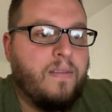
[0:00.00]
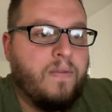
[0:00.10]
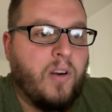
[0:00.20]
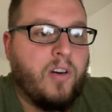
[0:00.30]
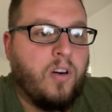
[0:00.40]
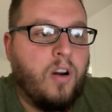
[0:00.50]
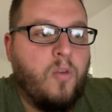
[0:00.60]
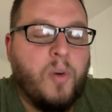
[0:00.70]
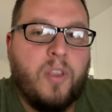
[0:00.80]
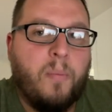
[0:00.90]
they're
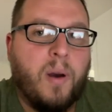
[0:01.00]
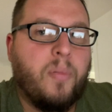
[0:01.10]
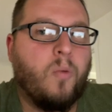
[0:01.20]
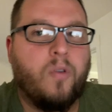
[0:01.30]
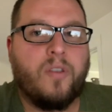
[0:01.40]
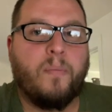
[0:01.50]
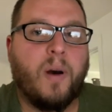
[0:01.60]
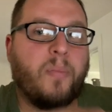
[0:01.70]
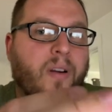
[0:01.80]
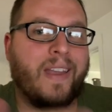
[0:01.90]
chrome on the bumper where the
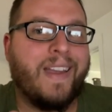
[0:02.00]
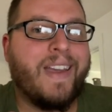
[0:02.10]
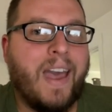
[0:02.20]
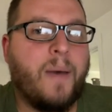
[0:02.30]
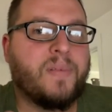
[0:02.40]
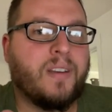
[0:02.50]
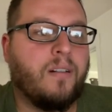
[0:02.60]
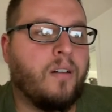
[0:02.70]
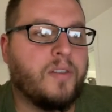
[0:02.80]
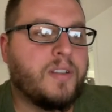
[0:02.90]
bumper end caps
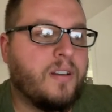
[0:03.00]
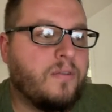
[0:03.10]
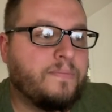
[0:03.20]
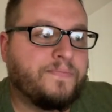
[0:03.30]
also.